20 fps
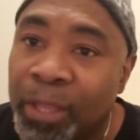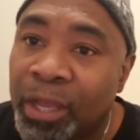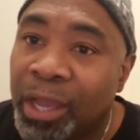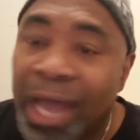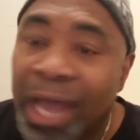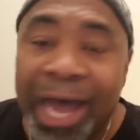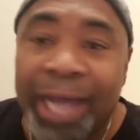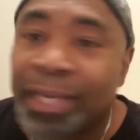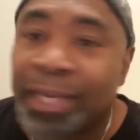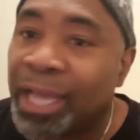
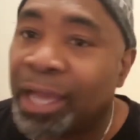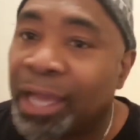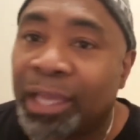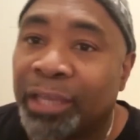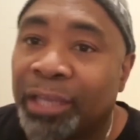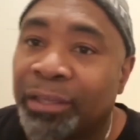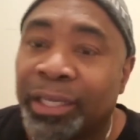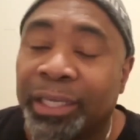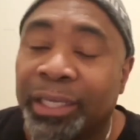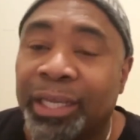I
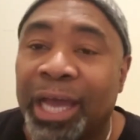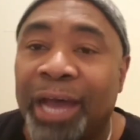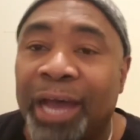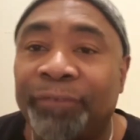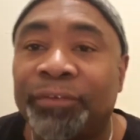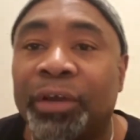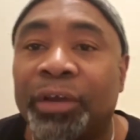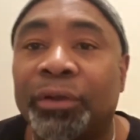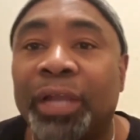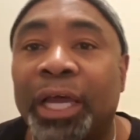die, and I
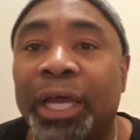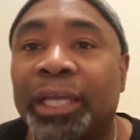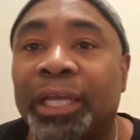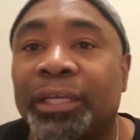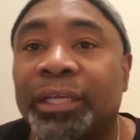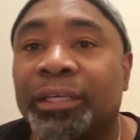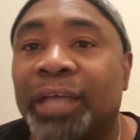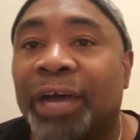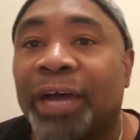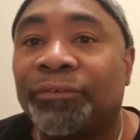felt like
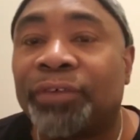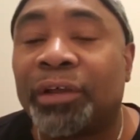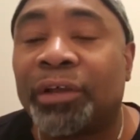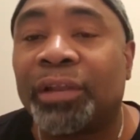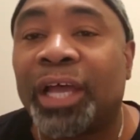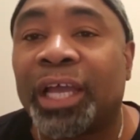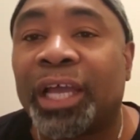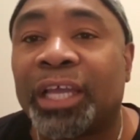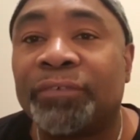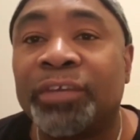I felt
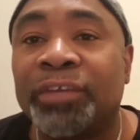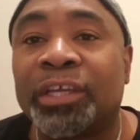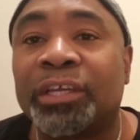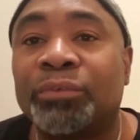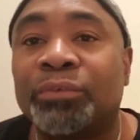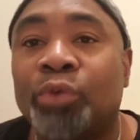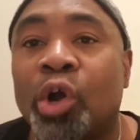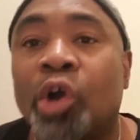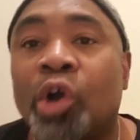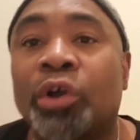like if he couldn't
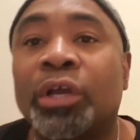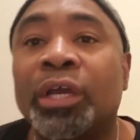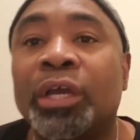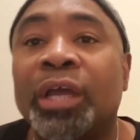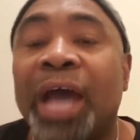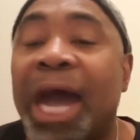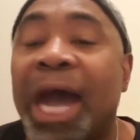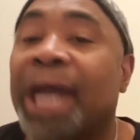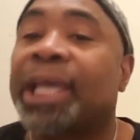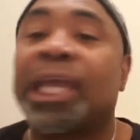walk,
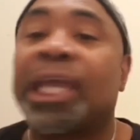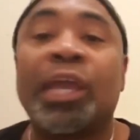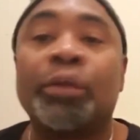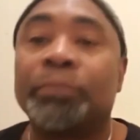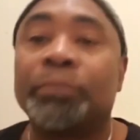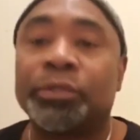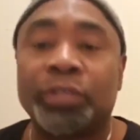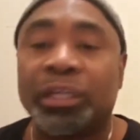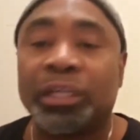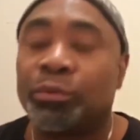I carry him
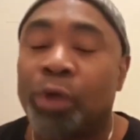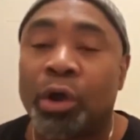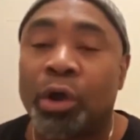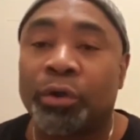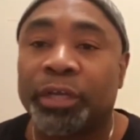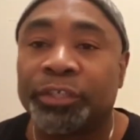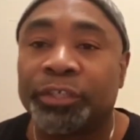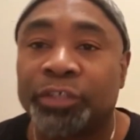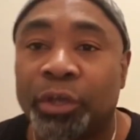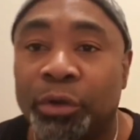until he walk.
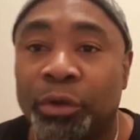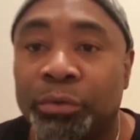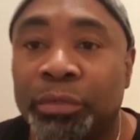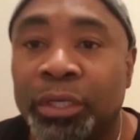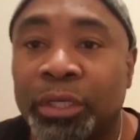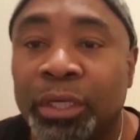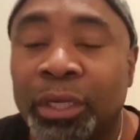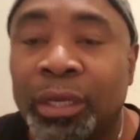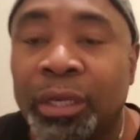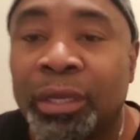And so
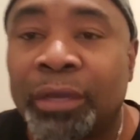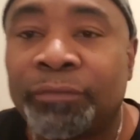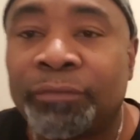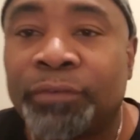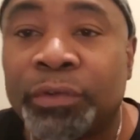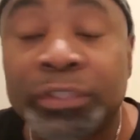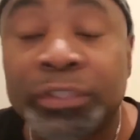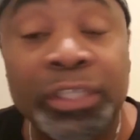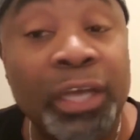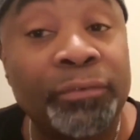
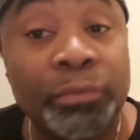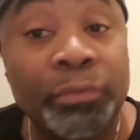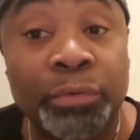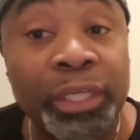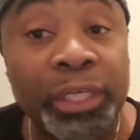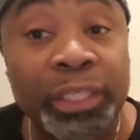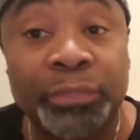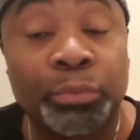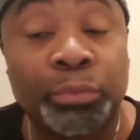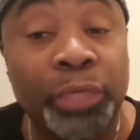for seven
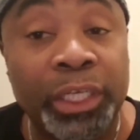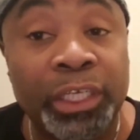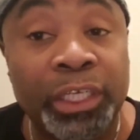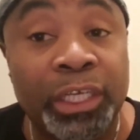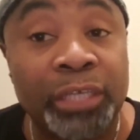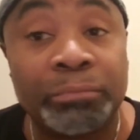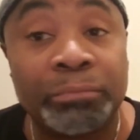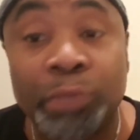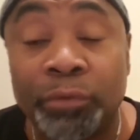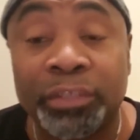weeks when he
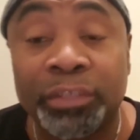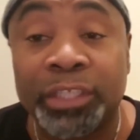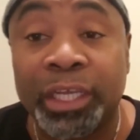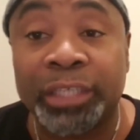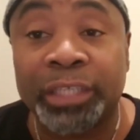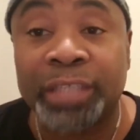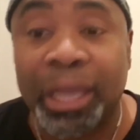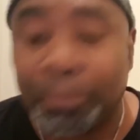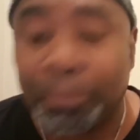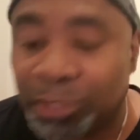couldn't move his
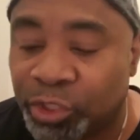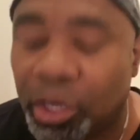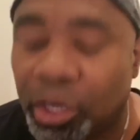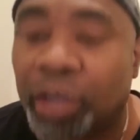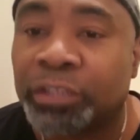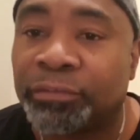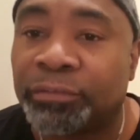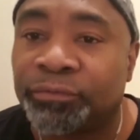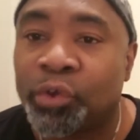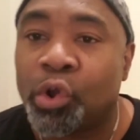legs. I
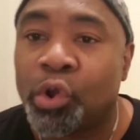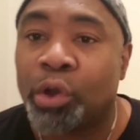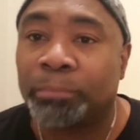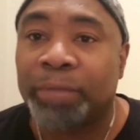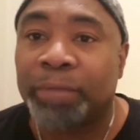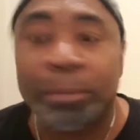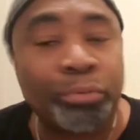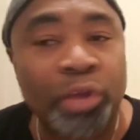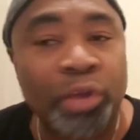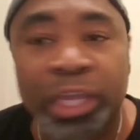massaged him for him.
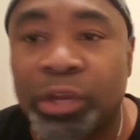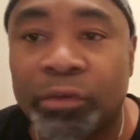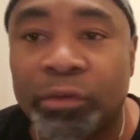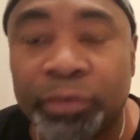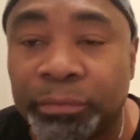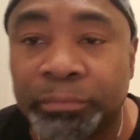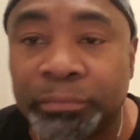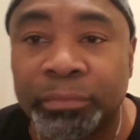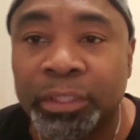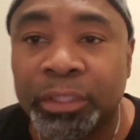I prayed on him.